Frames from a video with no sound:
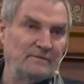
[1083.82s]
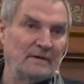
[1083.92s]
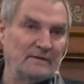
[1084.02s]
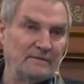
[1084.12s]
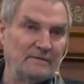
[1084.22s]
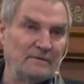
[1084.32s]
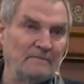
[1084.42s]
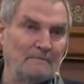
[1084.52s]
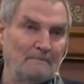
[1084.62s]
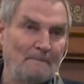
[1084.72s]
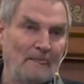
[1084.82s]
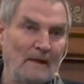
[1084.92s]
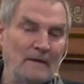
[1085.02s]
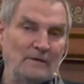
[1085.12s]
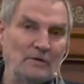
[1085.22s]
that, you know.
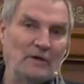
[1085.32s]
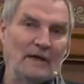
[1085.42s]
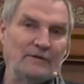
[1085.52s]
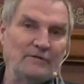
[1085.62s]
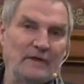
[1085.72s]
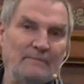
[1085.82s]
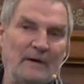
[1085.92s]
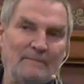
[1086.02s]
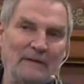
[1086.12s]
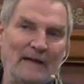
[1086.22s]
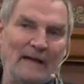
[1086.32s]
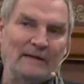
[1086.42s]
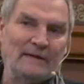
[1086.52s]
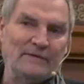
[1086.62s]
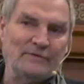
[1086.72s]
You can't do that by
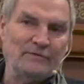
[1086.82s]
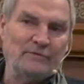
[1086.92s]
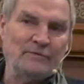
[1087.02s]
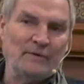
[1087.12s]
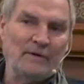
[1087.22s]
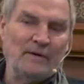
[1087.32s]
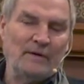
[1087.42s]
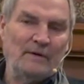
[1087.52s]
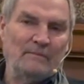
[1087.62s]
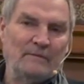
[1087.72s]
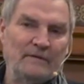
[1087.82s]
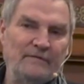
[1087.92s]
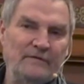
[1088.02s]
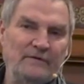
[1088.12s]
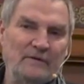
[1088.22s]
planning to, but
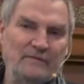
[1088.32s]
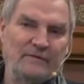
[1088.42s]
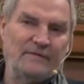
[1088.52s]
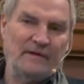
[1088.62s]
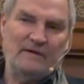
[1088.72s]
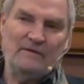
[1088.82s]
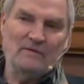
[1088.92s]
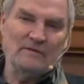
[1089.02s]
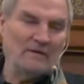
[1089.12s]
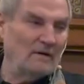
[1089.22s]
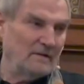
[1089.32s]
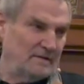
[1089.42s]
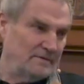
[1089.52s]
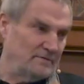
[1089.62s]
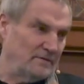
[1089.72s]
if you don't think you're not
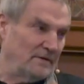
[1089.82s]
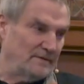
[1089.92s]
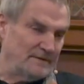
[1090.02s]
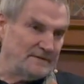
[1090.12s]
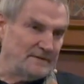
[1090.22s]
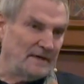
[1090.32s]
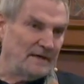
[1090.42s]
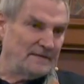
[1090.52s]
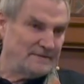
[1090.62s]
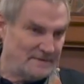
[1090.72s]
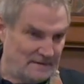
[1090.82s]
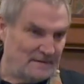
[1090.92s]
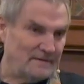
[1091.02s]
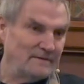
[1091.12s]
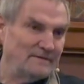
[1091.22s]
the tree or the stars,
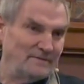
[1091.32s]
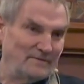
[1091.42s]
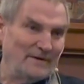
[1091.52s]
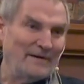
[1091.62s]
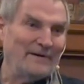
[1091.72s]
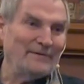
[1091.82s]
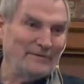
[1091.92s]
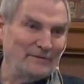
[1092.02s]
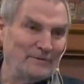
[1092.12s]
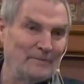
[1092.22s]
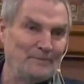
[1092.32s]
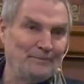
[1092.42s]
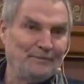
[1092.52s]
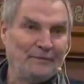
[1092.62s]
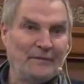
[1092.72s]
suddenly you are, you know.
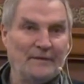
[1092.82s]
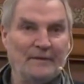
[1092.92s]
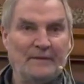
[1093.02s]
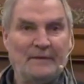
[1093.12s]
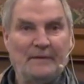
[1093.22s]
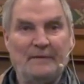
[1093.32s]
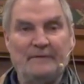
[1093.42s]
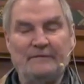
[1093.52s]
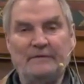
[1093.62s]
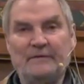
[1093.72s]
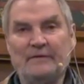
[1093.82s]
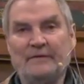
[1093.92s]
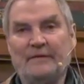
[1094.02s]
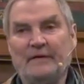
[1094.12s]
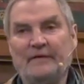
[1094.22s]
If you don't
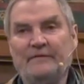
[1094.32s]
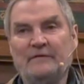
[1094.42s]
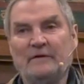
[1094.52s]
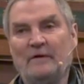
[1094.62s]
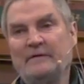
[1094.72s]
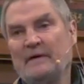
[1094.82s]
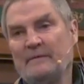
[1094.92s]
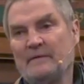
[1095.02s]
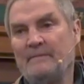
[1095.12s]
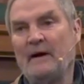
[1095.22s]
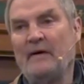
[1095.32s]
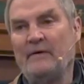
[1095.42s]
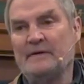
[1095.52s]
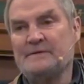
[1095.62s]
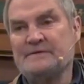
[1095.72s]
think, if you're not holding up the
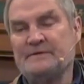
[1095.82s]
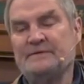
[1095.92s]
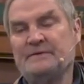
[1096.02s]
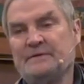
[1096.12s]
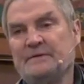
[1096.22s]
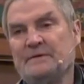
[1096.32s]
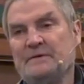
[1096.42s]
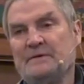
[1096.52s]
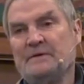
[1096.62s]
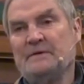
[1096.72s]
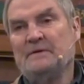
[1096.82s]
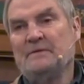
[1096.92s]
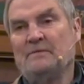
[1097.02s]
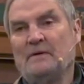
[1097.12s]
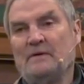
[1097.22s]
barriers to
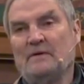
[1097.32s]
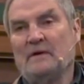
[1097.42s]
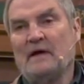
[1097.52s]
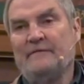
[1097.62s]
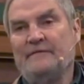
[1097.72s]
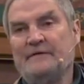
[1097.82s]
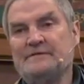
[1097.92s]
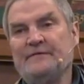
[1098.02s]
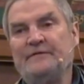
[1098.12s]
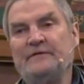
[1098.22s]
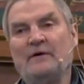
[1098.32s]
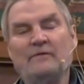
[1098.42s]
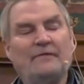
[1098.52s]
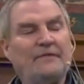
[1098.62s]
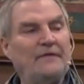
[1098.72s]
what your life is, if you
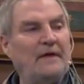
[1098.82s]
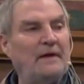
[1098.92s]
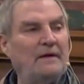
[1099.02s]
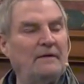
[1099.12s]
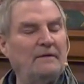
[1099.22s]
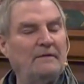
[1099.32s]
don't think